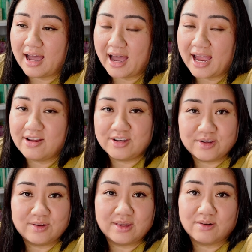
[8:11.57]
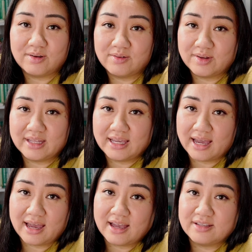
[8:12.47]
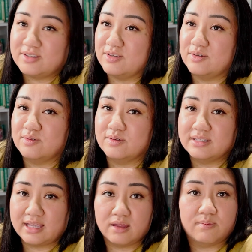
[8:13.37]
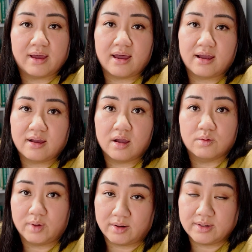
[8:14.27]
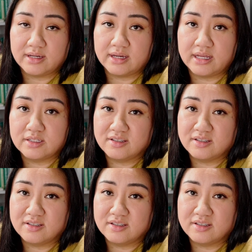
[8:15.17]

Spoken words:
I knew that we really had to scale back on where we could.